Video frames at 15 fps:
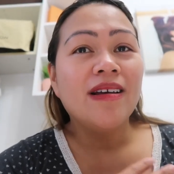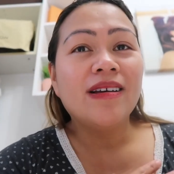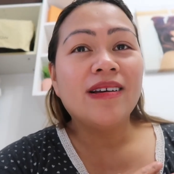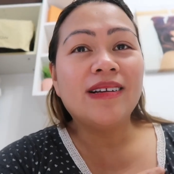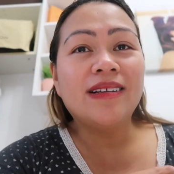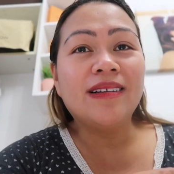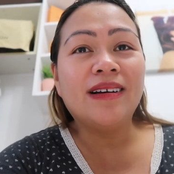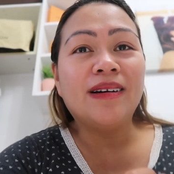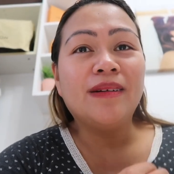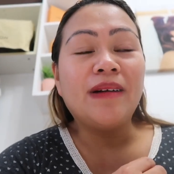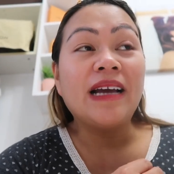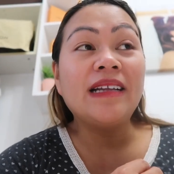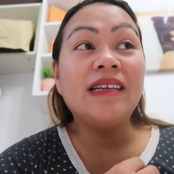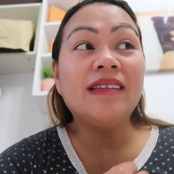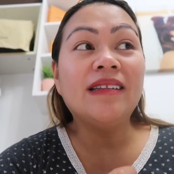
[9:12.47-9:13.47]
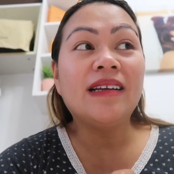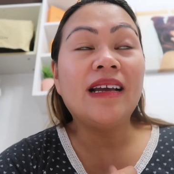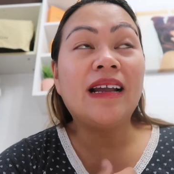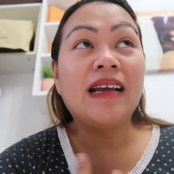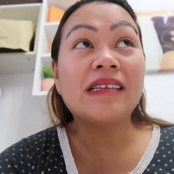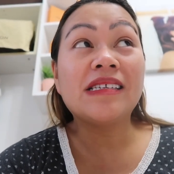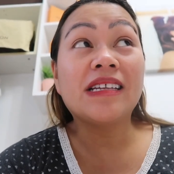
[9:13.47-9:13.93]
Uh, I didn't
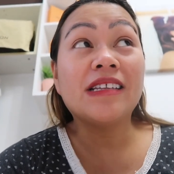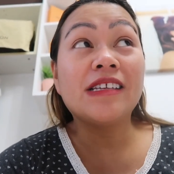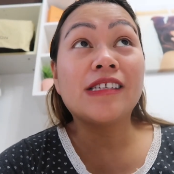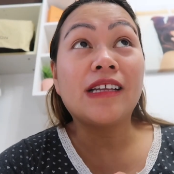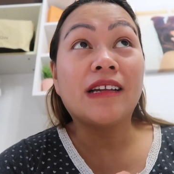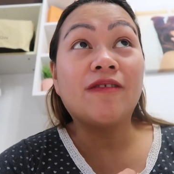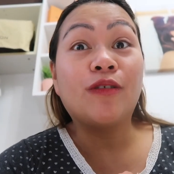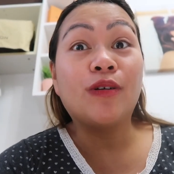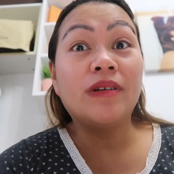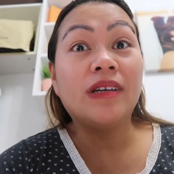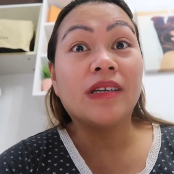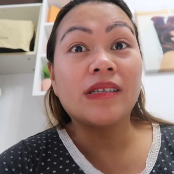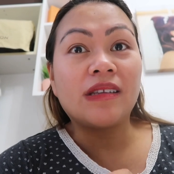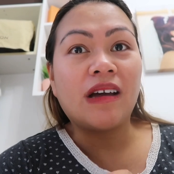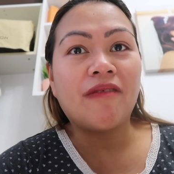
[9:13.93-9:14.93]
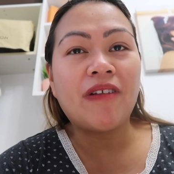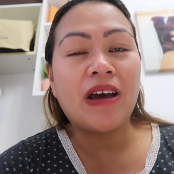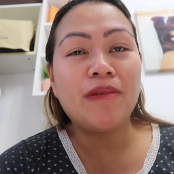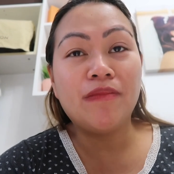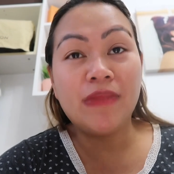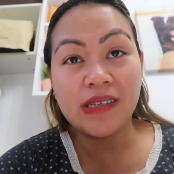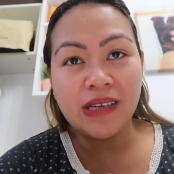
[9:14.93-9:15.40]
realize that it's not for the staff. I
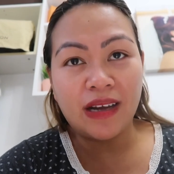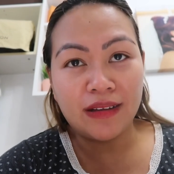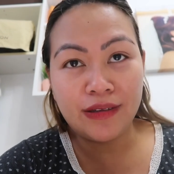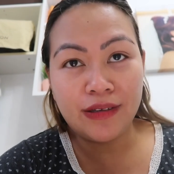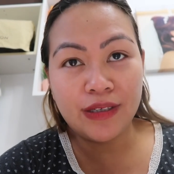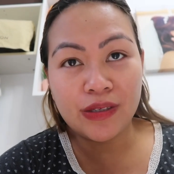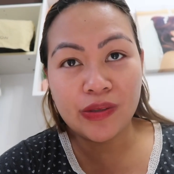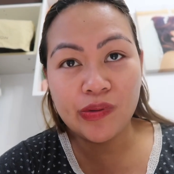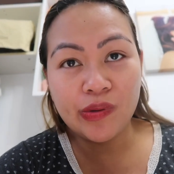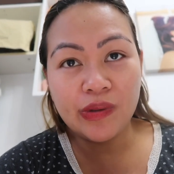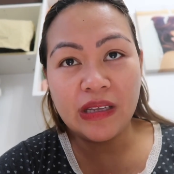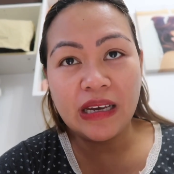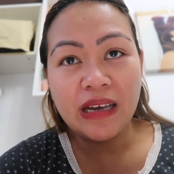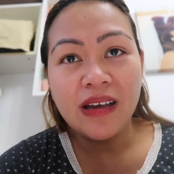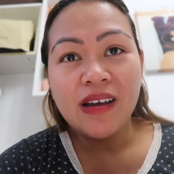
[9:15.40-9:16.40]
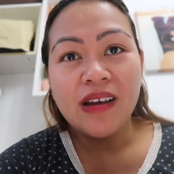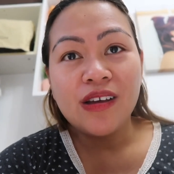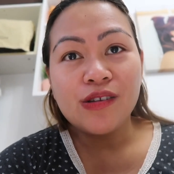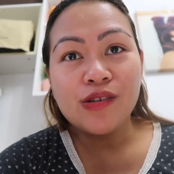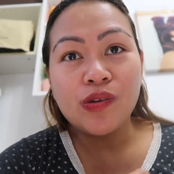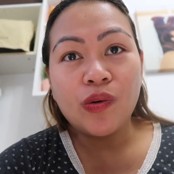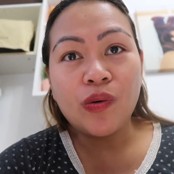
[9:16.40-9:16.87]
misunderstood it.
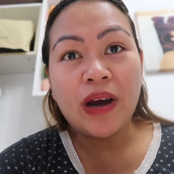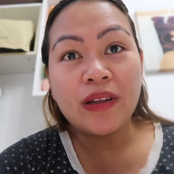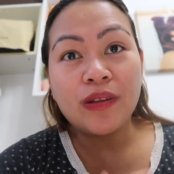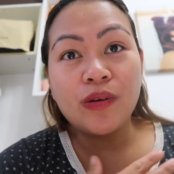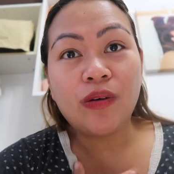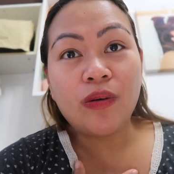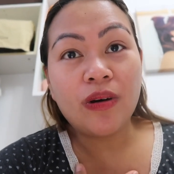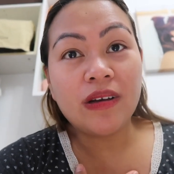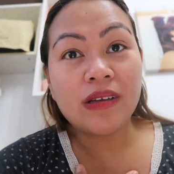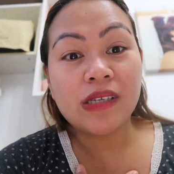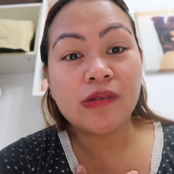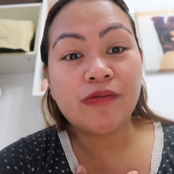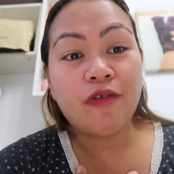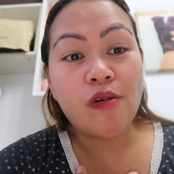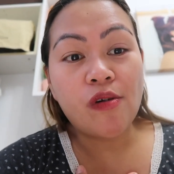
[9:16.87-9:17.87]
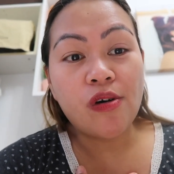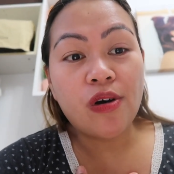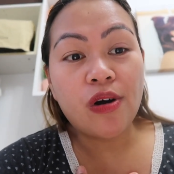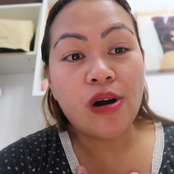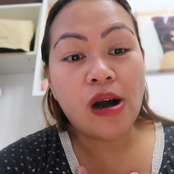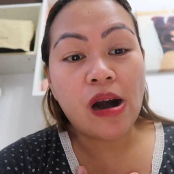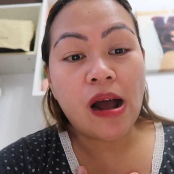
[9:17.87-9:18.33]
So I thought it's
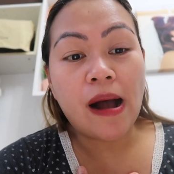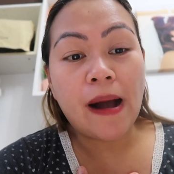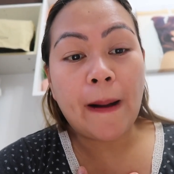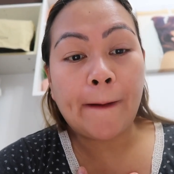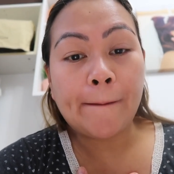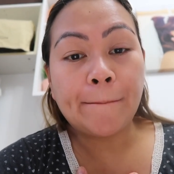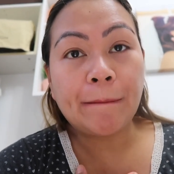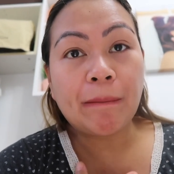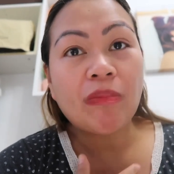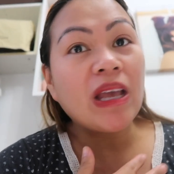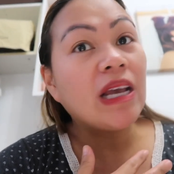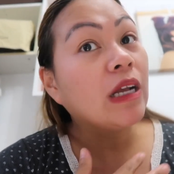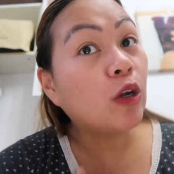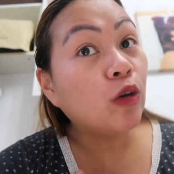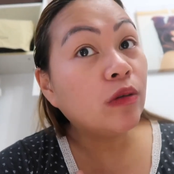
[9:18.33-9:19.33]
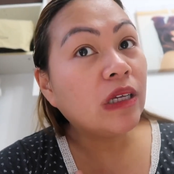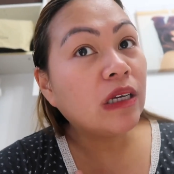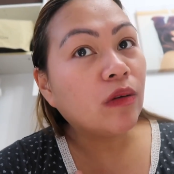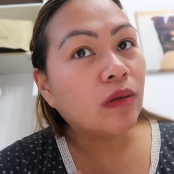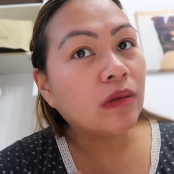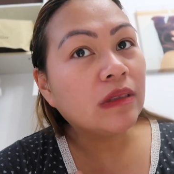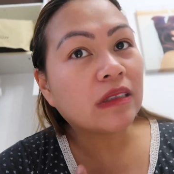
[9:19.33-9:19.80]
for um, including
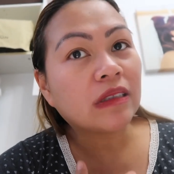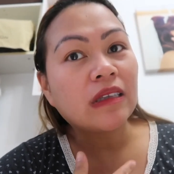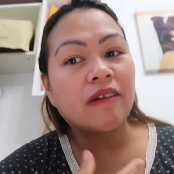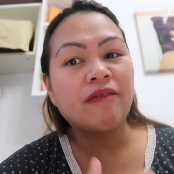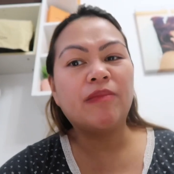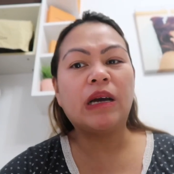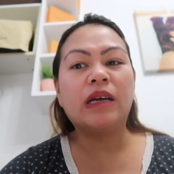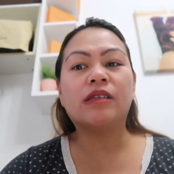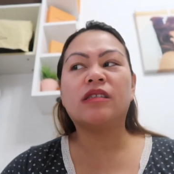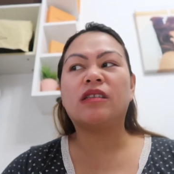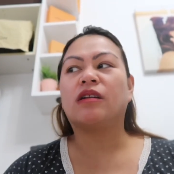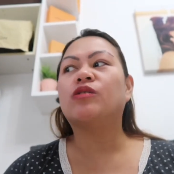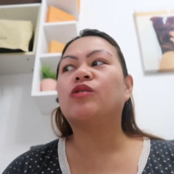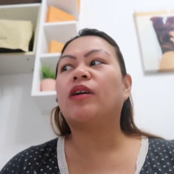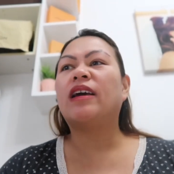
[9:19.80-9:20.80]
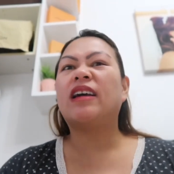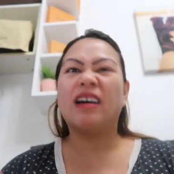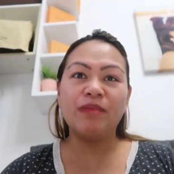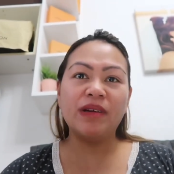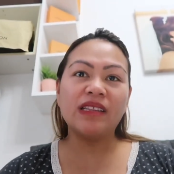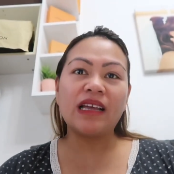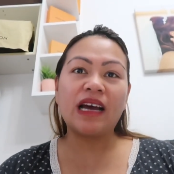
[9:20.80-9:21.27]
all the staff, but it's not. So I
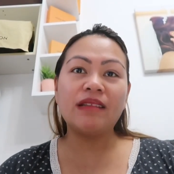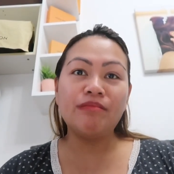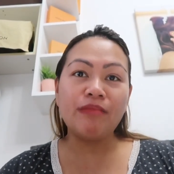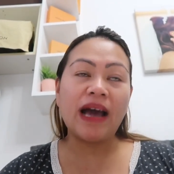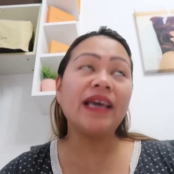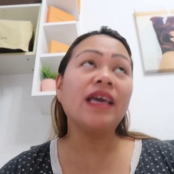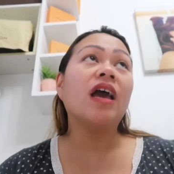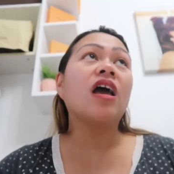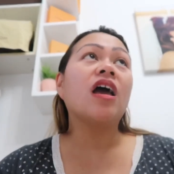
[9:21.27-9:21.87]
haven't had my